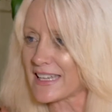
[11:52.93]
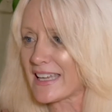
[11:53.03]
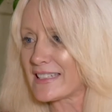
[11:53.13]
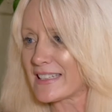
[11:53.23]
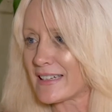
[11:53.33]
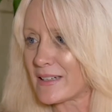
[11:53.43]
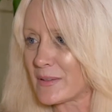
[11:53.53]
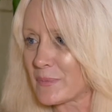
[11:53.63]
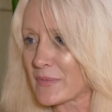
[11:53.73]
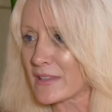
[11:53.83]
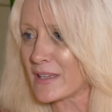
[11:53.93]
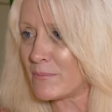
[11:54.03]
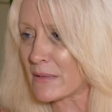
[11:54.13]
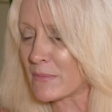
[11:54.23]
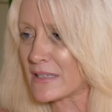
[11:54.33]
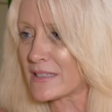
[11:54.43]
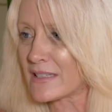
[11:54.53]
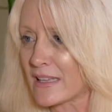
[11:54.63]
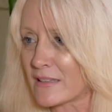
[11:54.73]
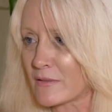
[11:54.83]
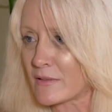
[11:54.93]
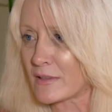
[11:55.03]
and commitment that